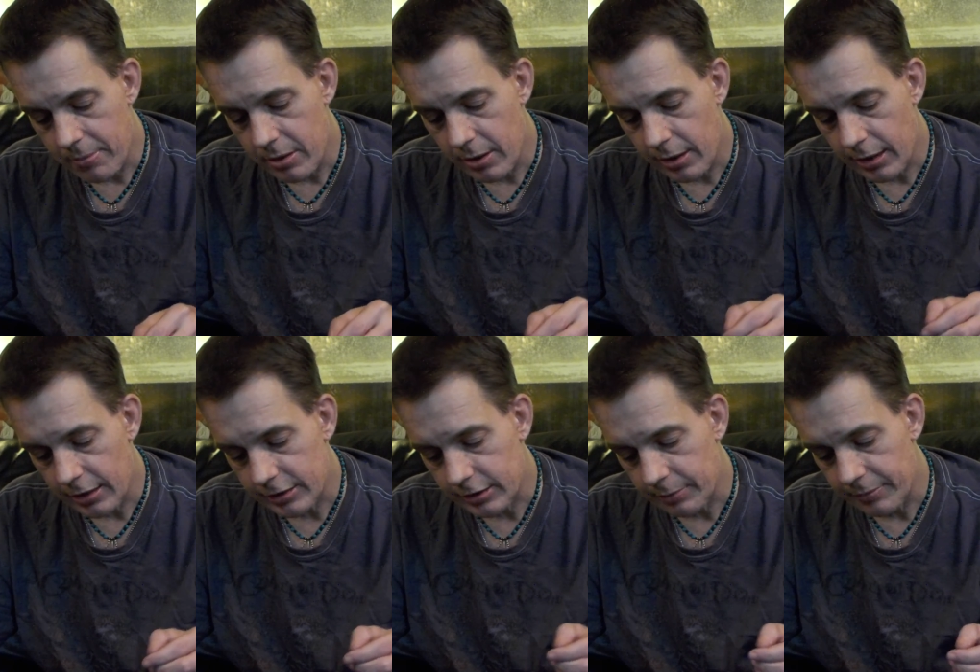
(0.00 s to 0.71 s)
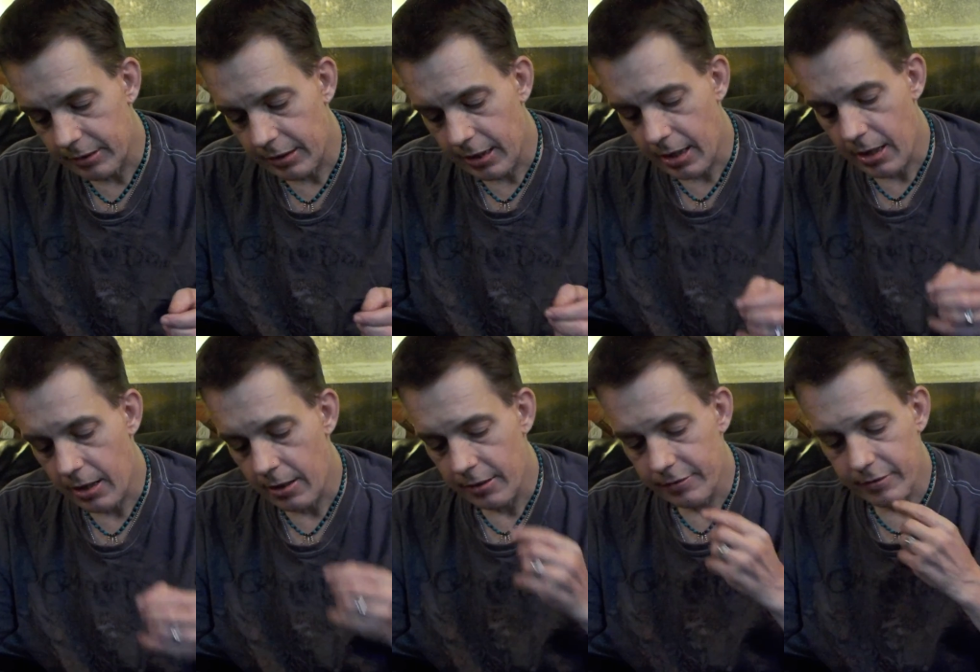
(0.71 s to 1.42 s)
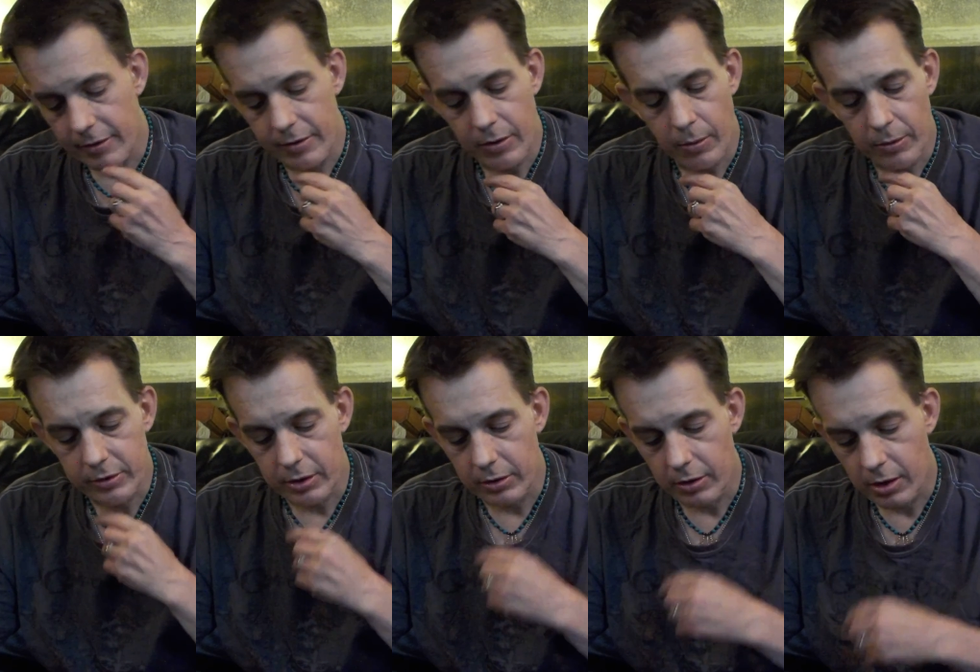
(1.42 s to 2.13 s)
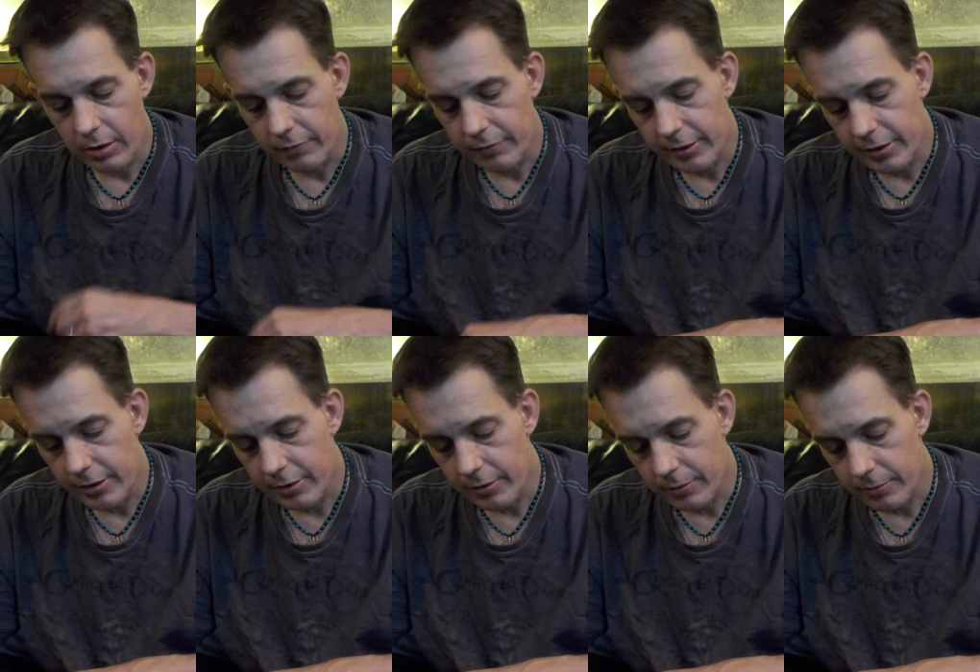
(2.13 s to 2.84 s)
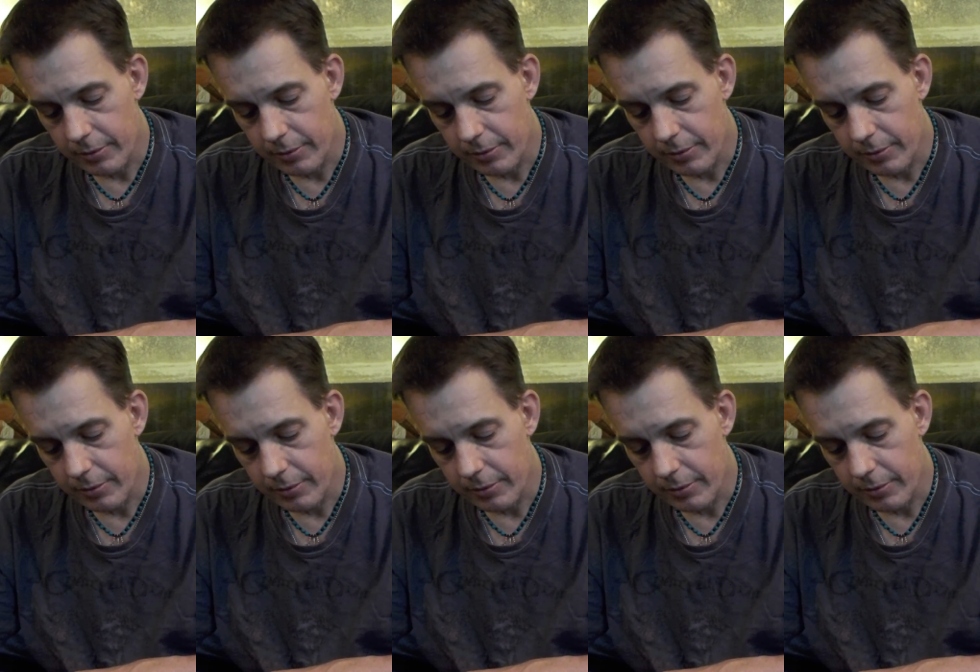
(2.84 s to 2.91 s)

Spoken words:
you got something out of this. I know it's a long video,